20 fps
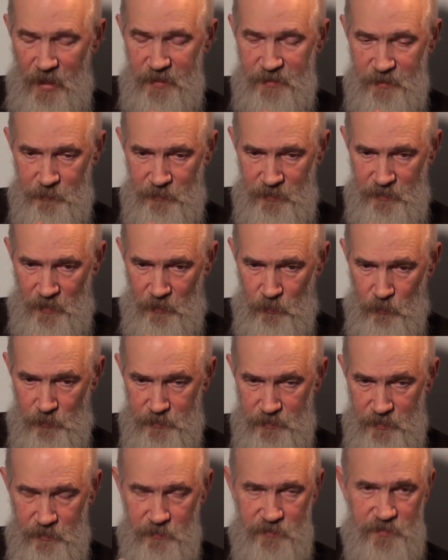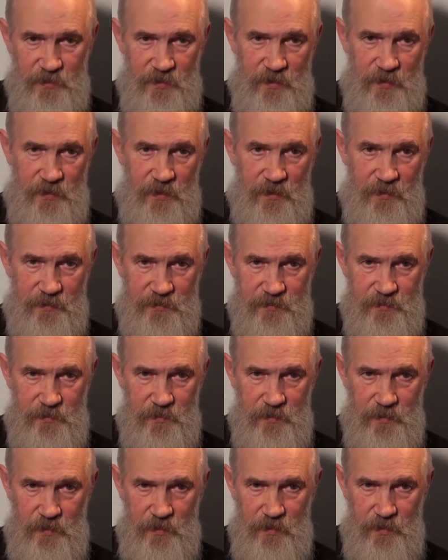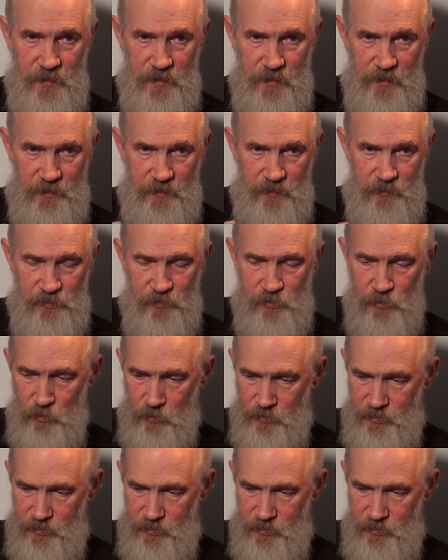atom possessed remained unchanged.